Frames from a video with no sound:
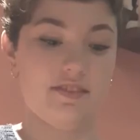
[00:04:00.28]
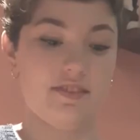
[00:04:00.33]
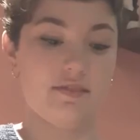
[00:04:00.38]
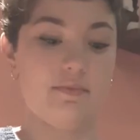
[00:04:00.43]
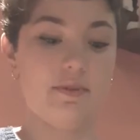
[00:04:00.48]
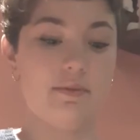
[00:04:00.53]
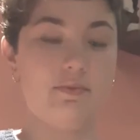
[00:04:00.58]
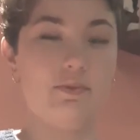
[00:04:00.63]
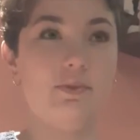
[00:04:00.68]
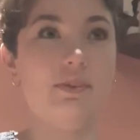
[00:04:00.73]
some
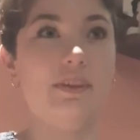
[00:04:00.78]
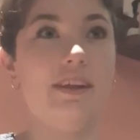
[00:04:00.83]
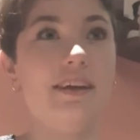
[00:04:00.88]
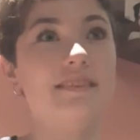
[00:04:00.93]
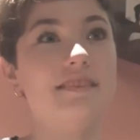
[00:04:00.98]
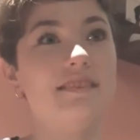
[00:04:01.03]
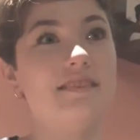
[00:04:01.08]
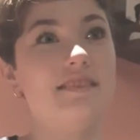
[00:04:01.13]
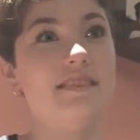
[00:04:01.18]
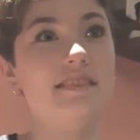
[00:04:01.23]
people will like
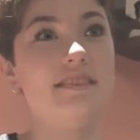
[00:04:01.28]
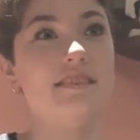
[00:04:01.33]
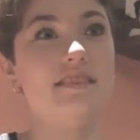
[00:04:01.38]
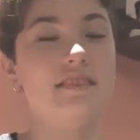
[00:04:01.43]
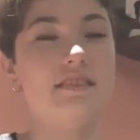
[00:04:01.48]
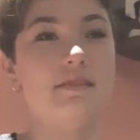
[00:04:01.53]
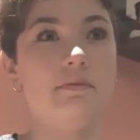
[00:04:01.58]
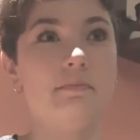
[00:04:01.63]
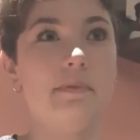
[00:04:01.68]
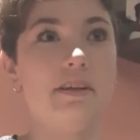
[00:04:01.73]
to see this,
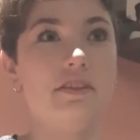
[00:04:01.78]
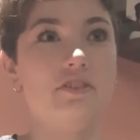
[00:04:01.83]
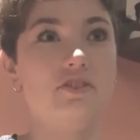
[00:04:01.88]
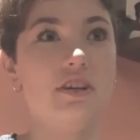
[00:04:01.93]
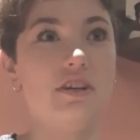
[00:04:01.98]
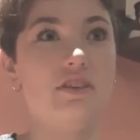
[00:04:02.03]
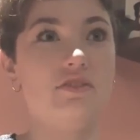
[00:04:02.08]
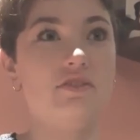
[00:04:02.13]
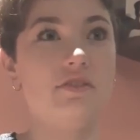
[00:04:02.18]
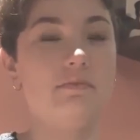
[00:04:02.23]
and it might
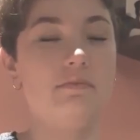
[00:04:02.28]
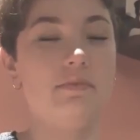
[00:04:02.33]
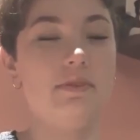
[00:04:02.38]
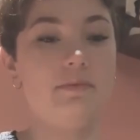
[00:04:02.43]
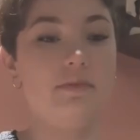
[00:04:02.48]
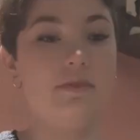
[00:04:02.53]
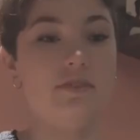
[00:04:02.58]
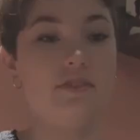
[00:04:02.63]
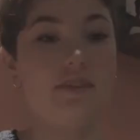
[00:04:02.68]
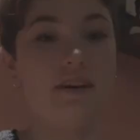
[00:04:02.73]
change some
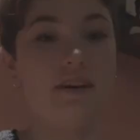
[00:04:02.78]
people's